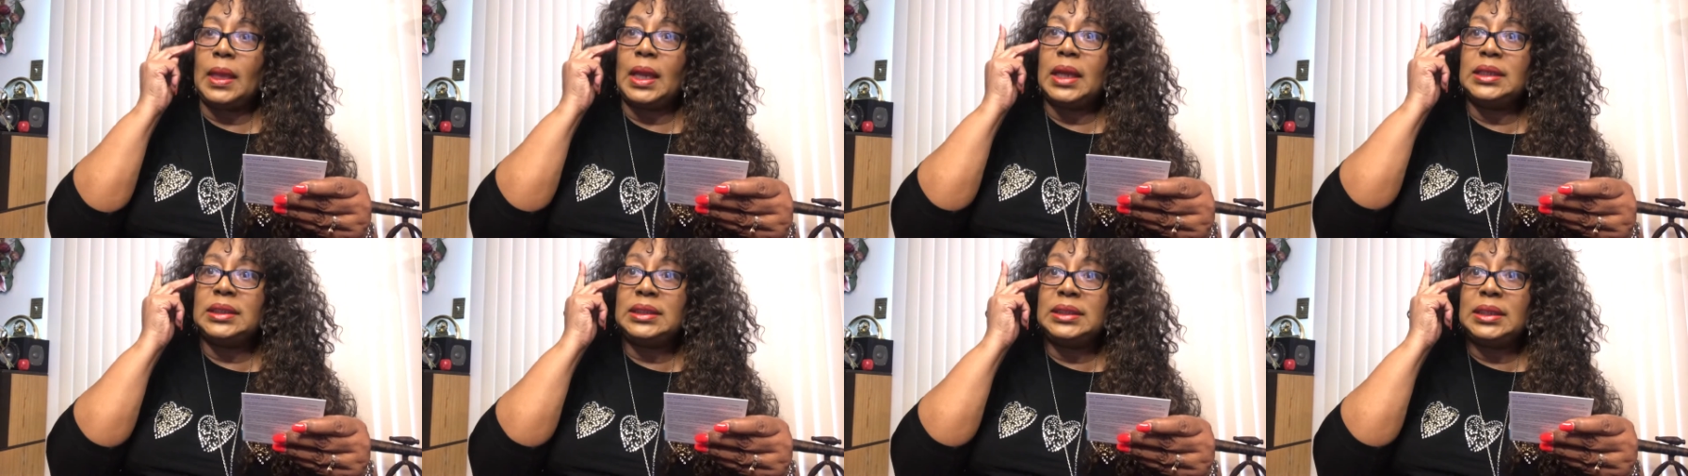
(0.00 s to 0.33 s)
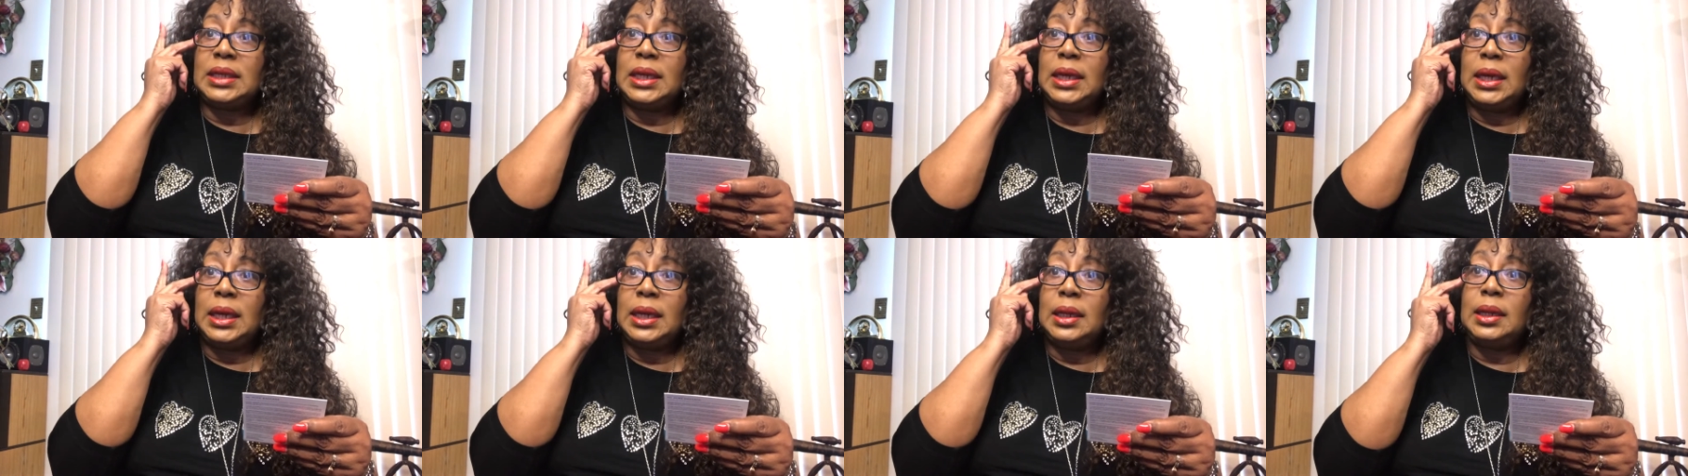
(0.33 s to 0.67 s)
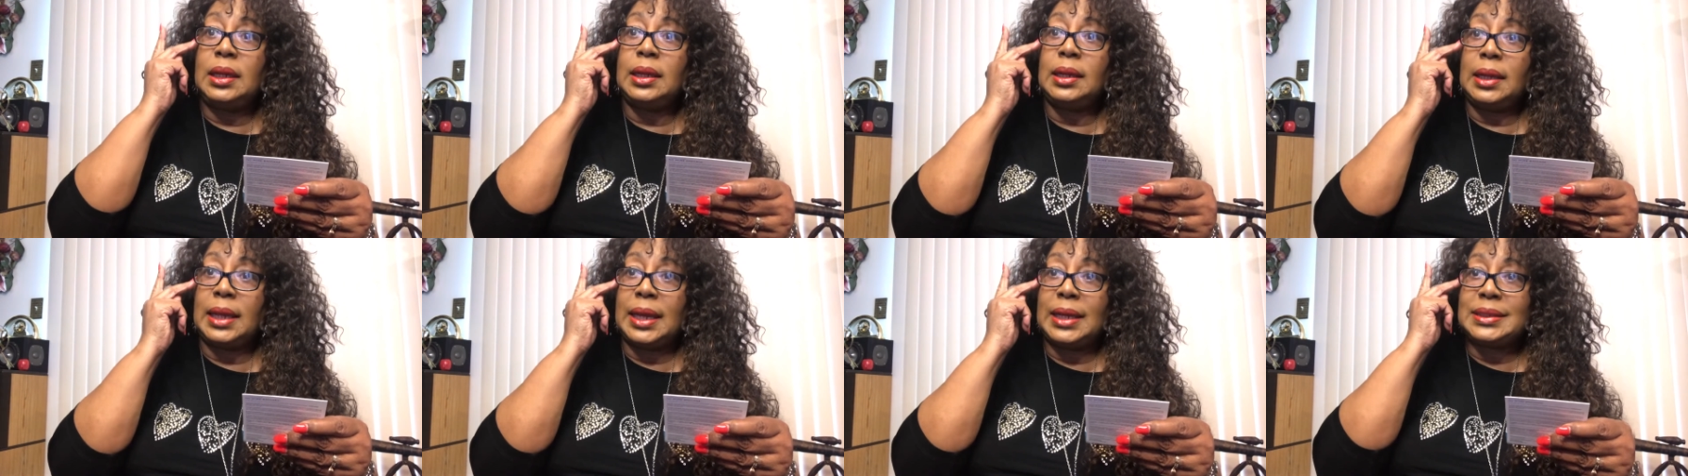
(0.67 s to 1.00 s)
skin
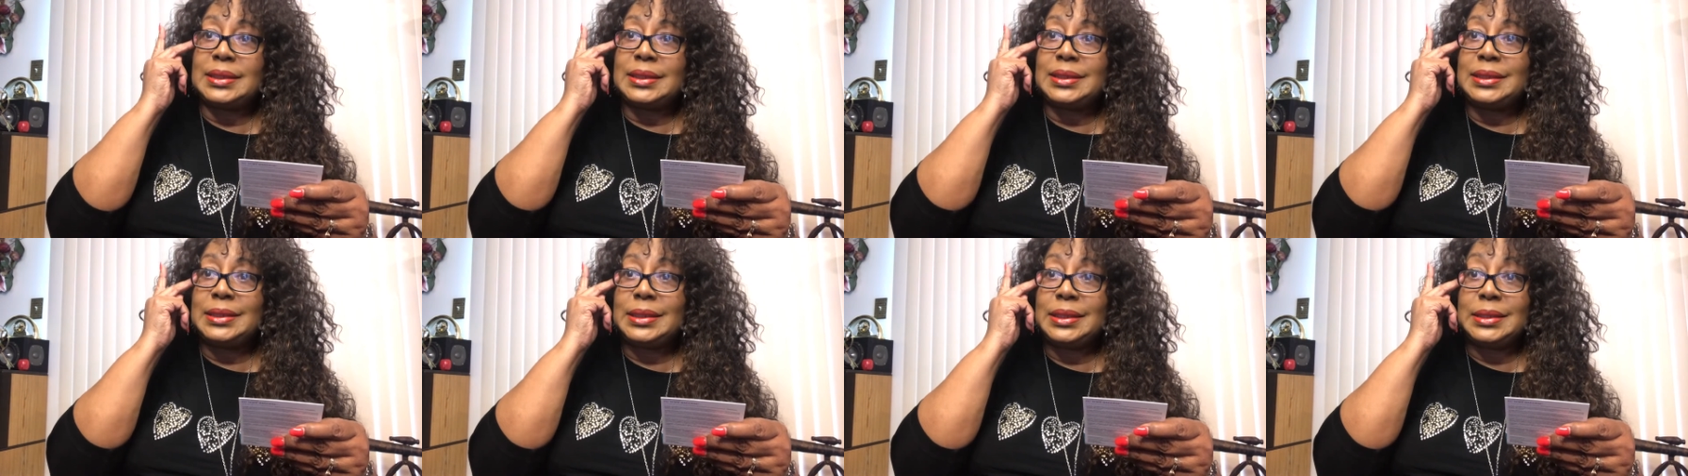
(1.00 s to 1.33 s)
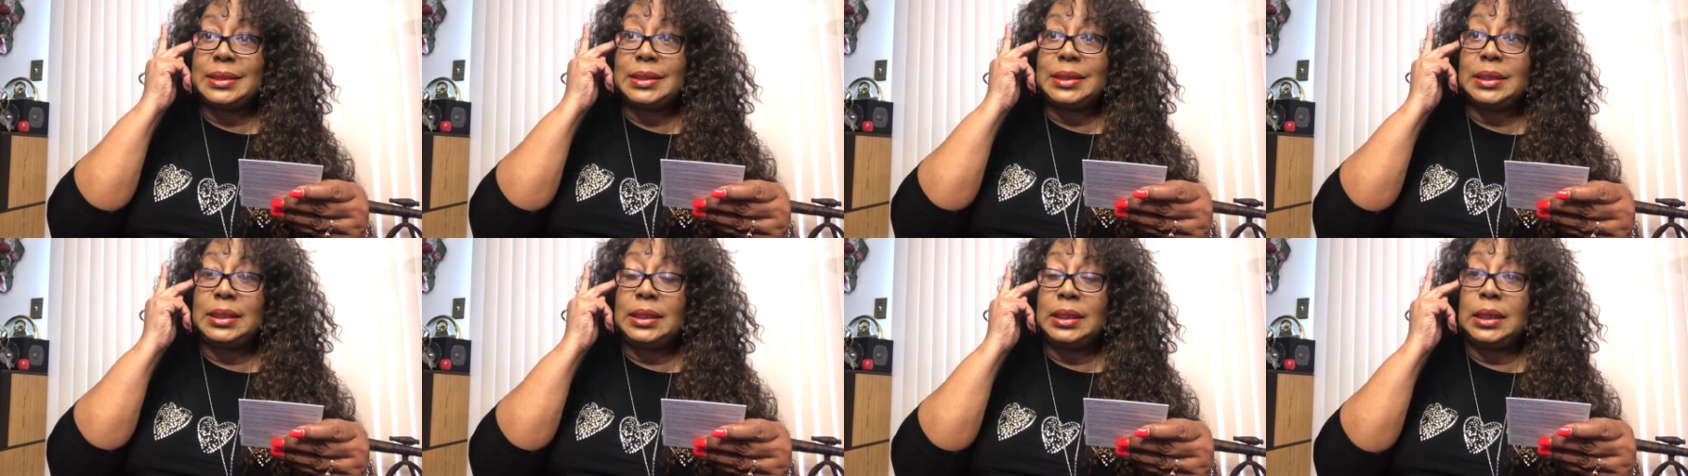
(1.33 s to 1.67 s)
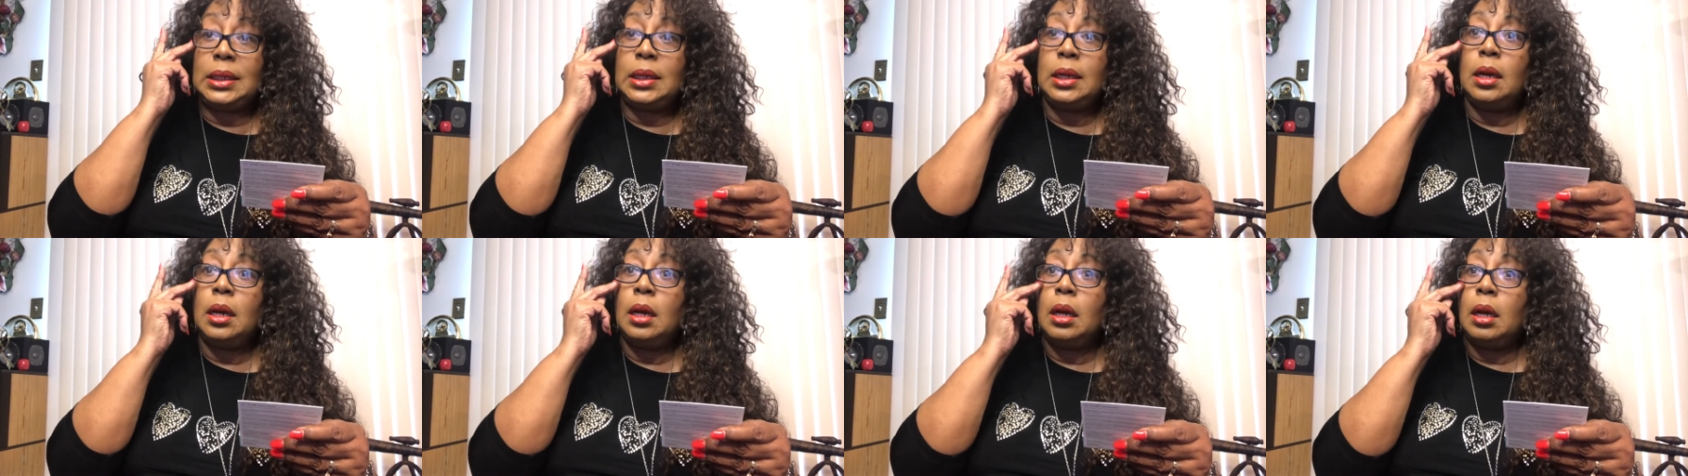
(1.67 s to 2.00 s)
elasticity
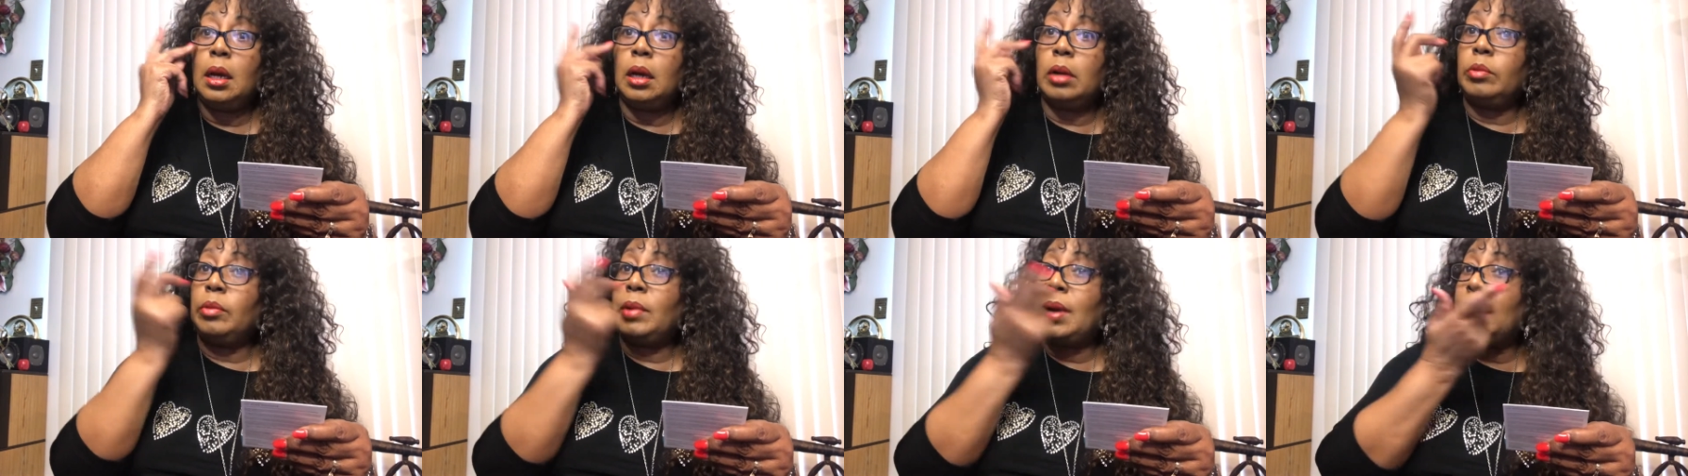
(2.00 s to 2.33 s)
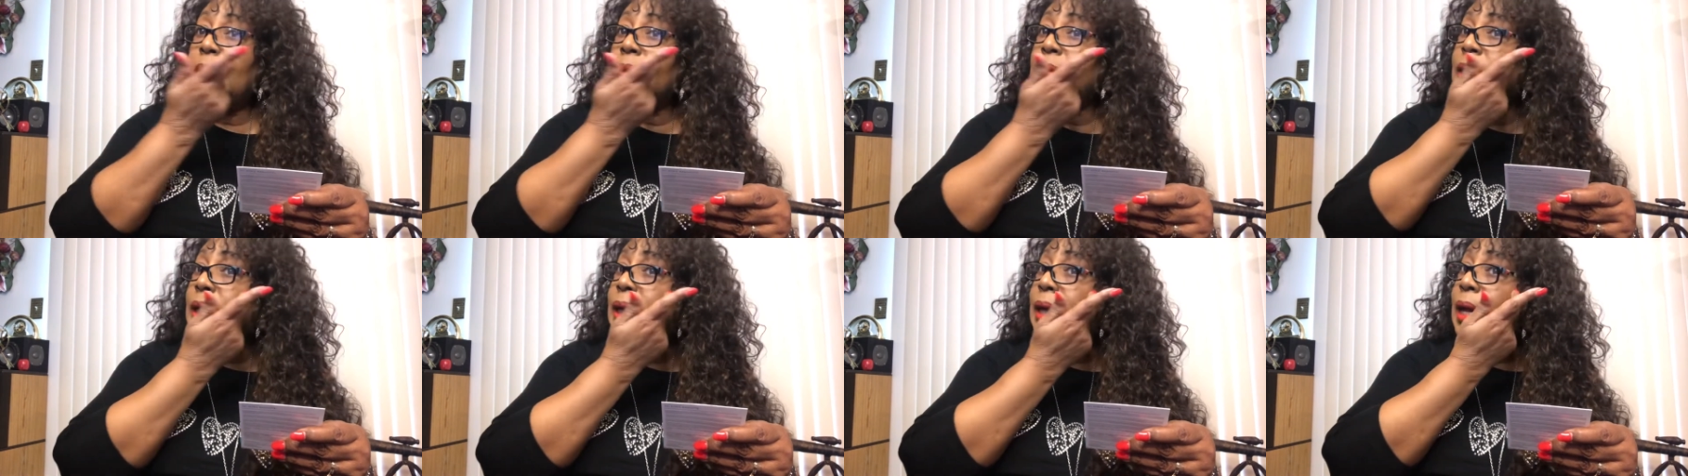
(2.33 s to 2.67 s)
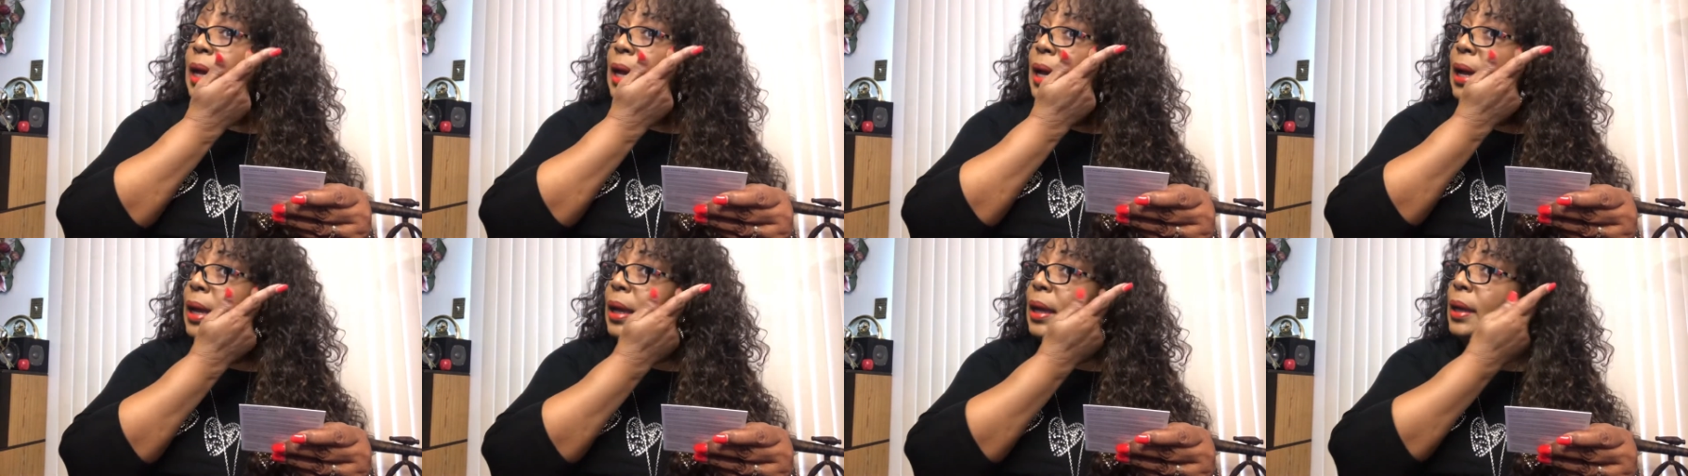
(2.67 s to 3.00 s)
around the
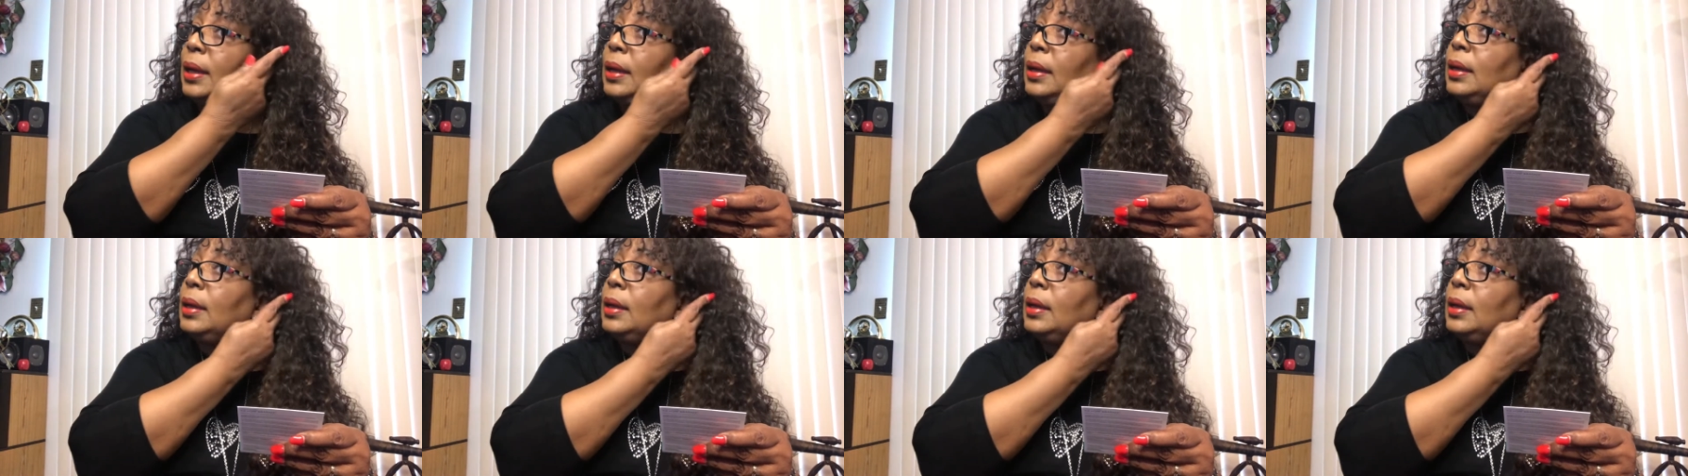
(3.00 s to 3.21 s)
eye.